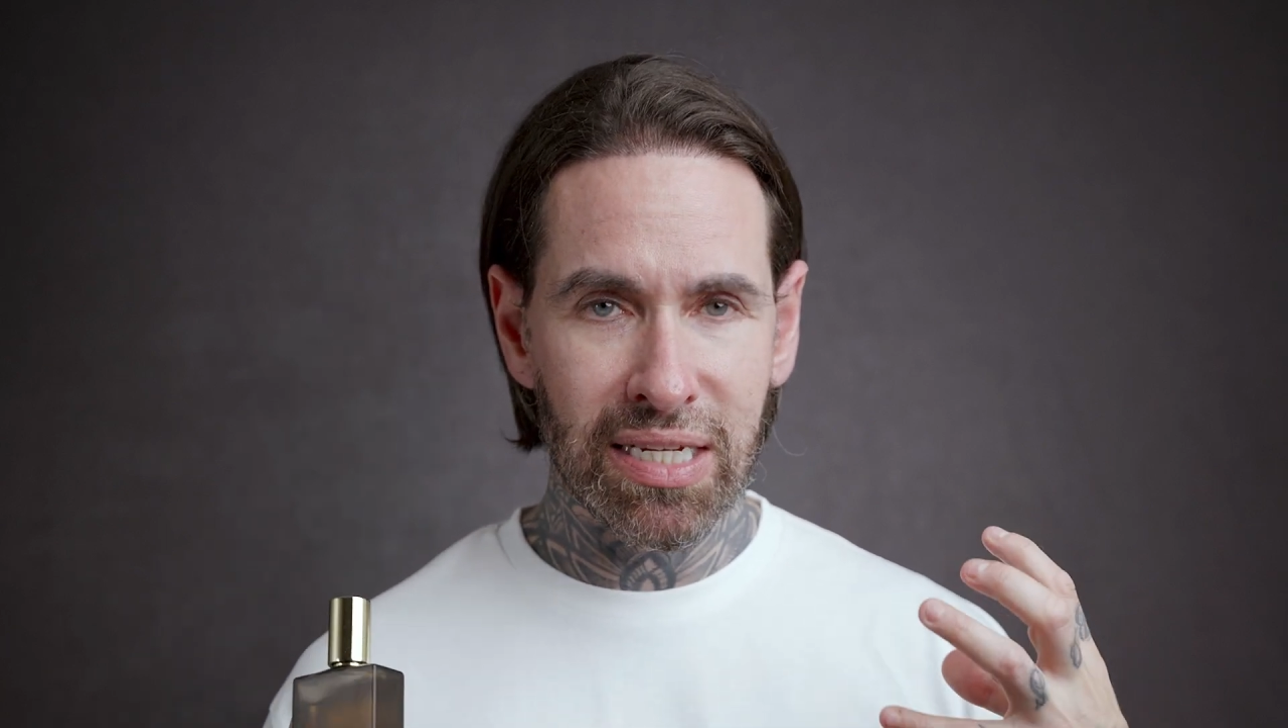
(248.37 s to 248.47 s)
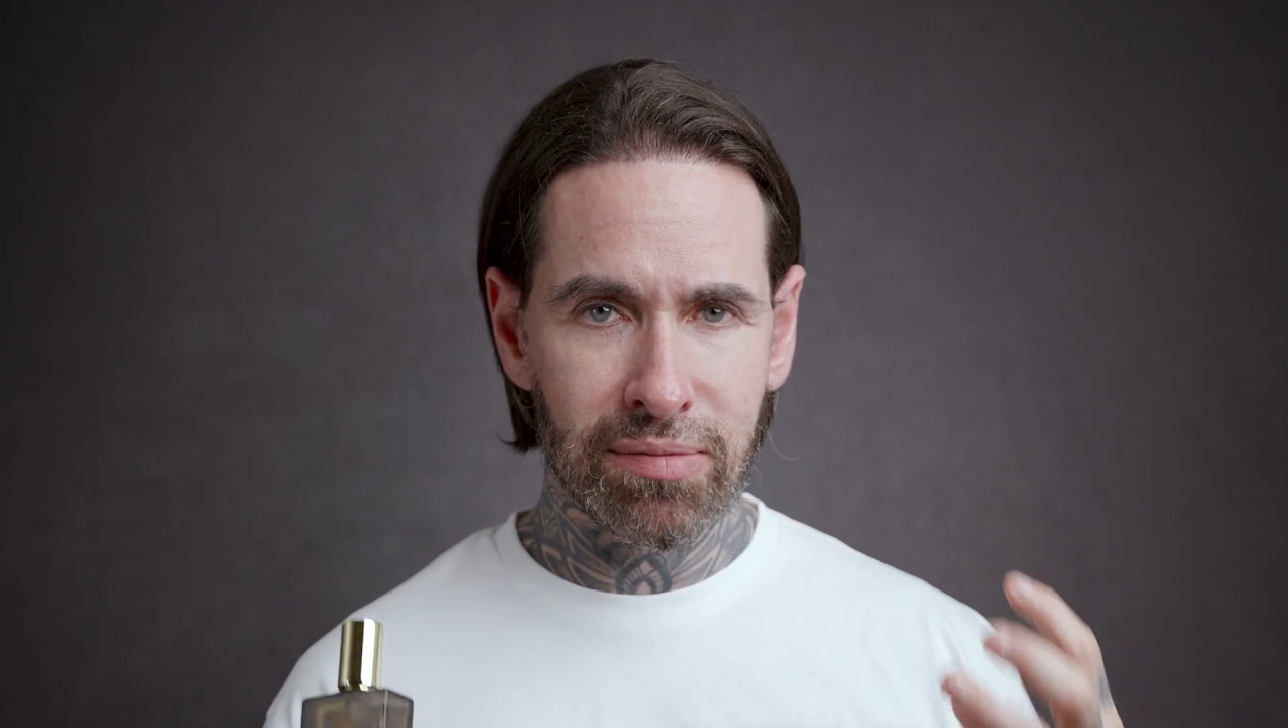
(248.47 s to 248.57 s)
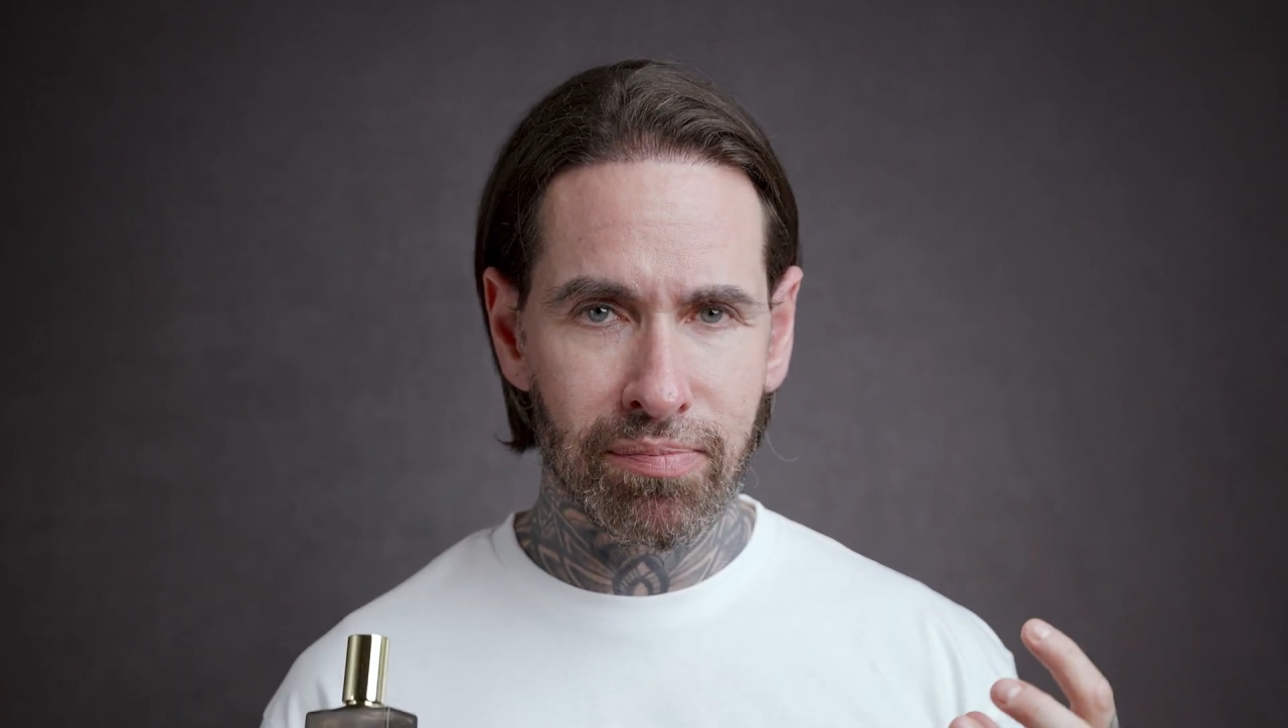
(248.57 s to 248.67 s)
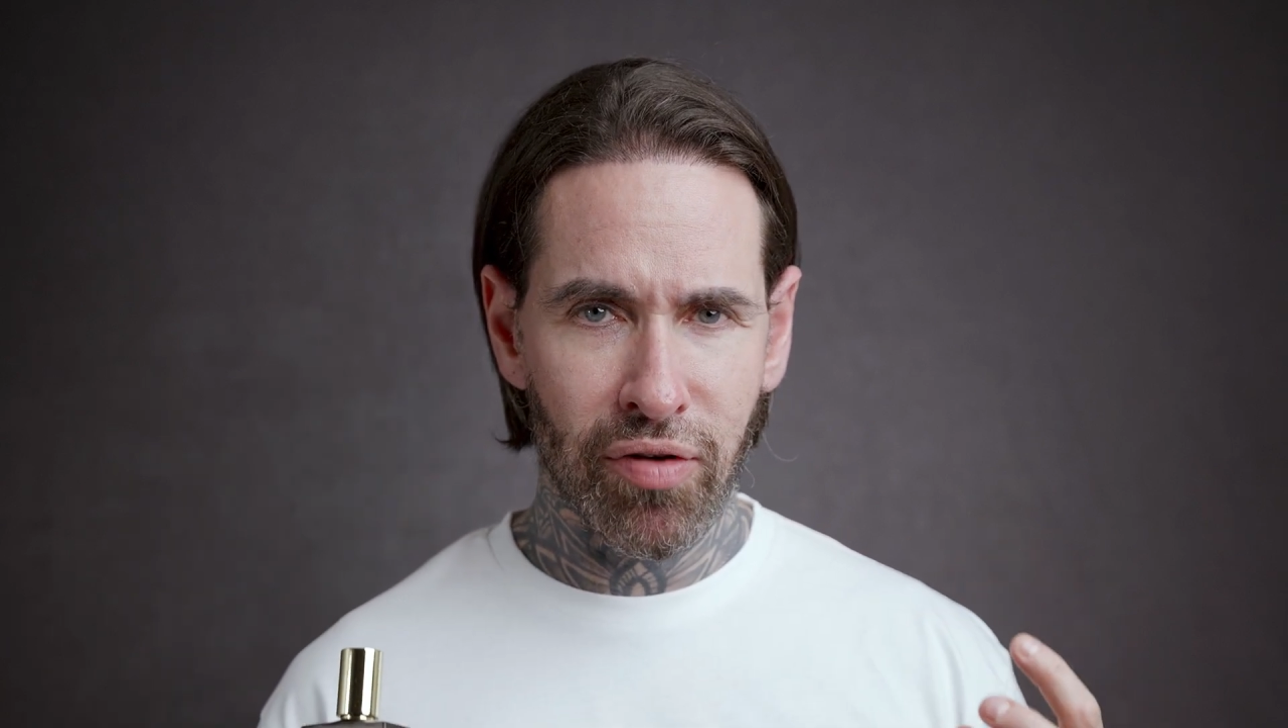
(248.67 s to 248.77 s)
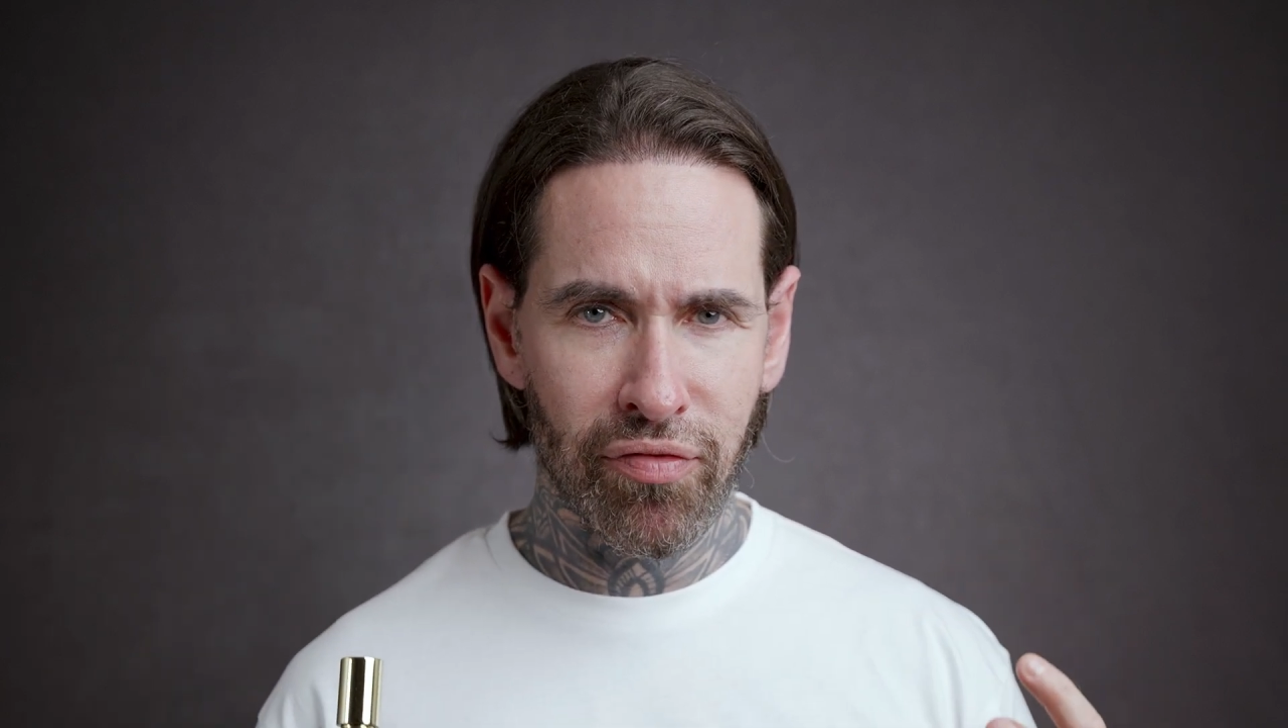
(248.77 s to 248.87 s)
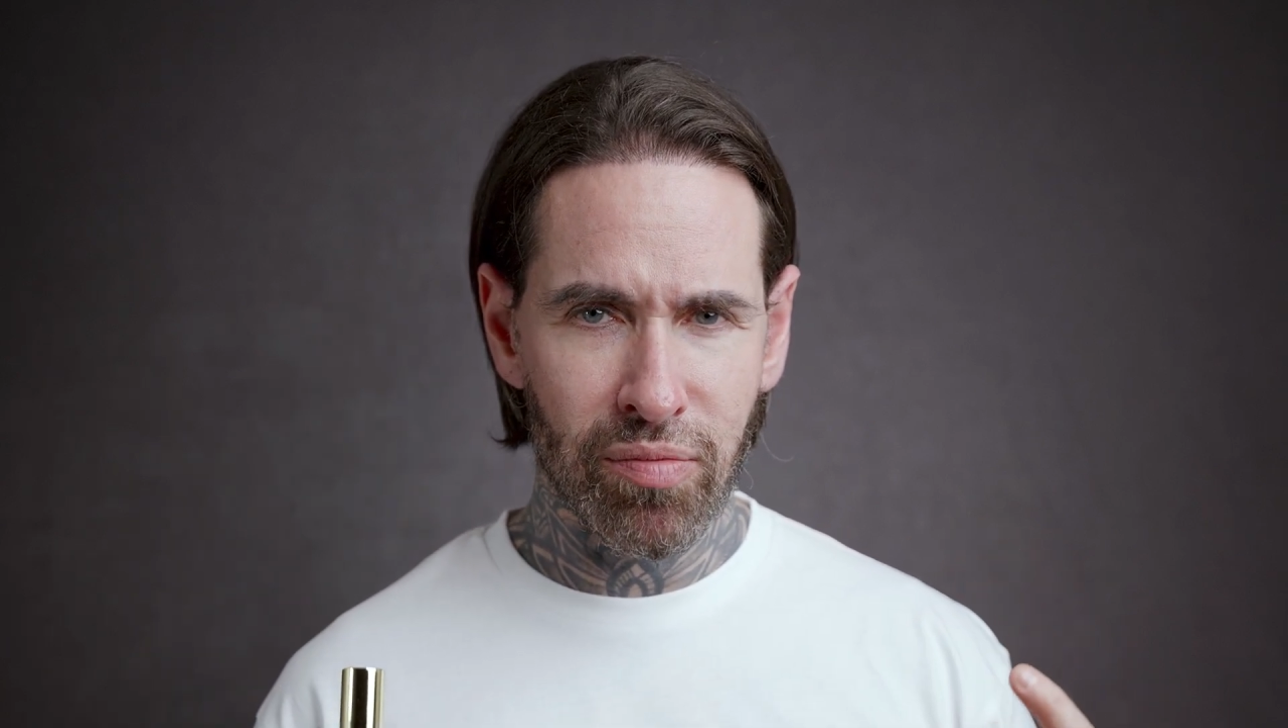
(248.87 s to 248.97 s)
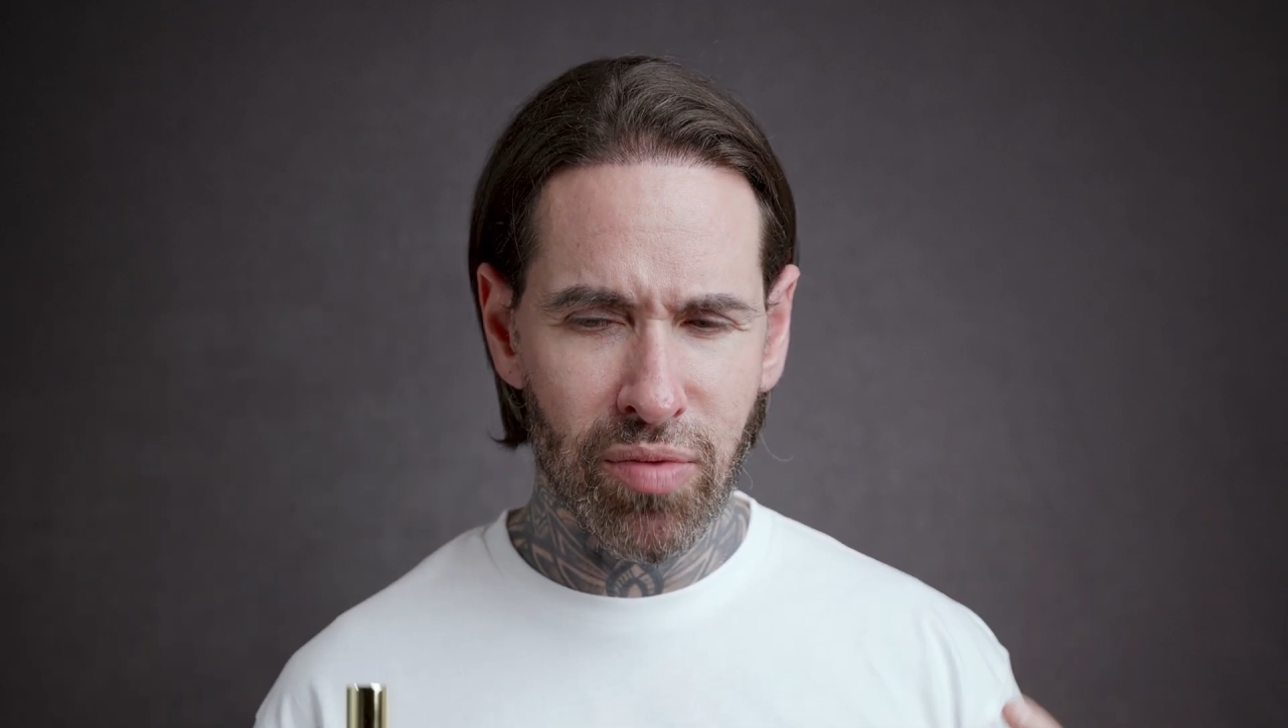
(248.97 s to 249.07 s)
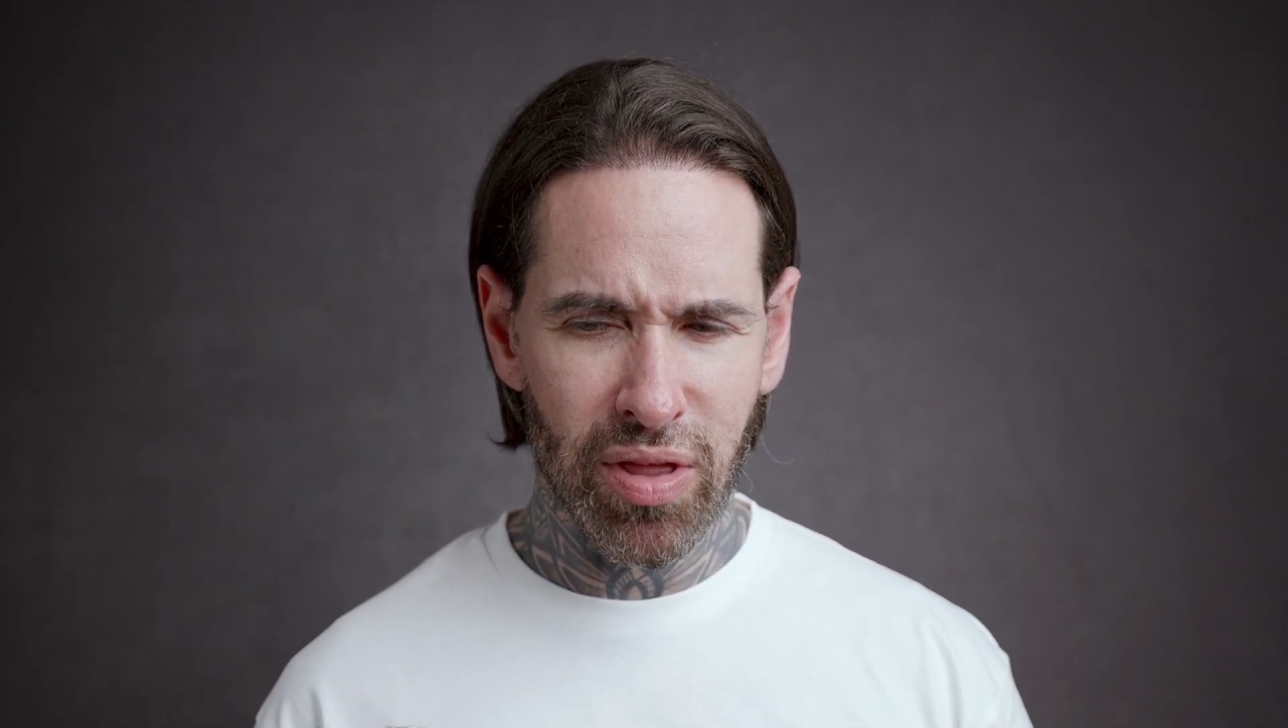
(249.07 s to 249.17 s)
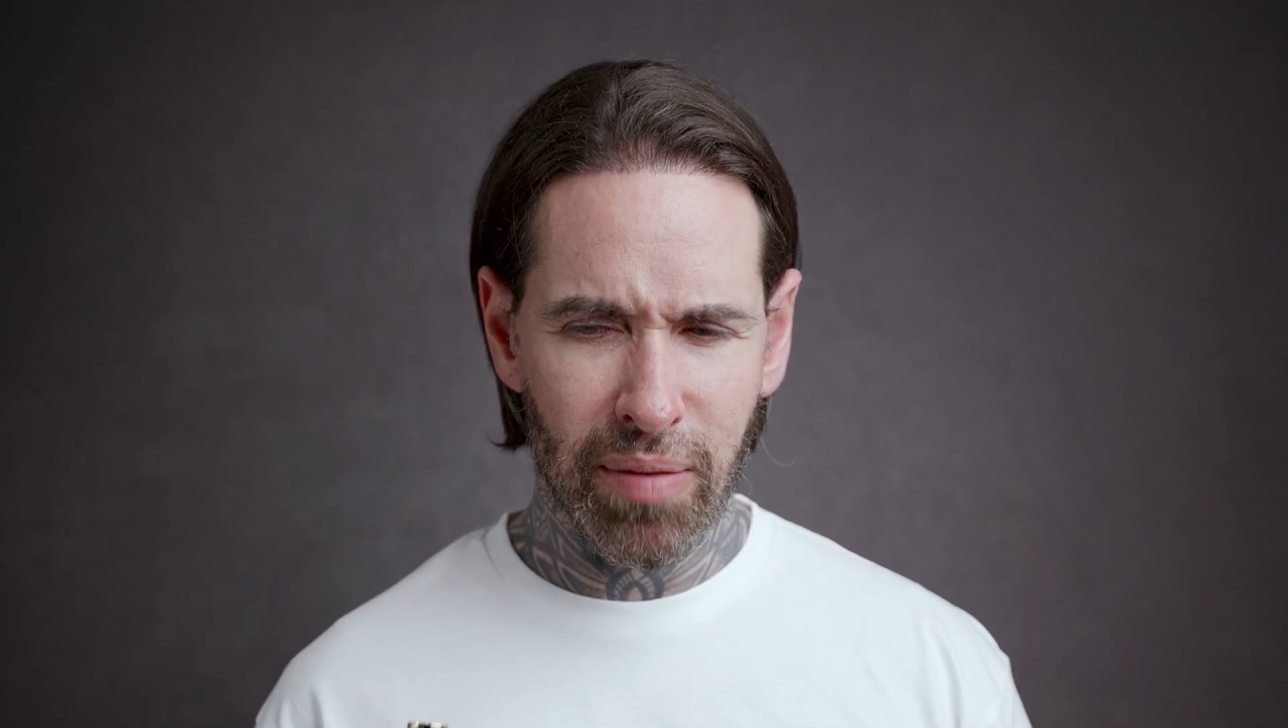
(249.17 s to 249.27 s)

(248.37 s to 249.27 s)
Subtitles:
Eastern perfumery,